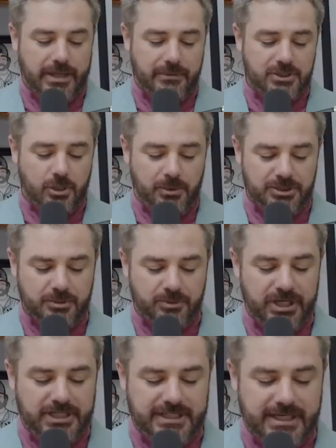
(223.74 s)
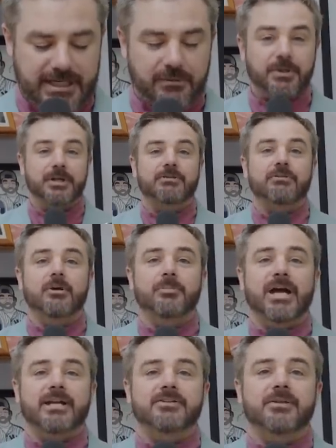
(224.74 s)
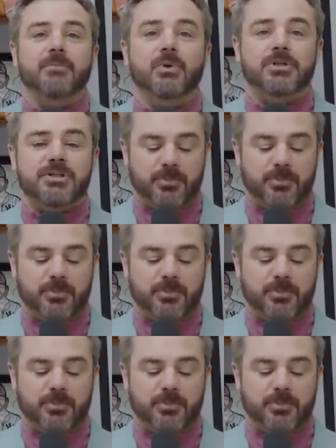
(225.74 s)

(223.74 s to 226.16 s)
Now that was but almost a breakdown, and we're going to throw it back to the more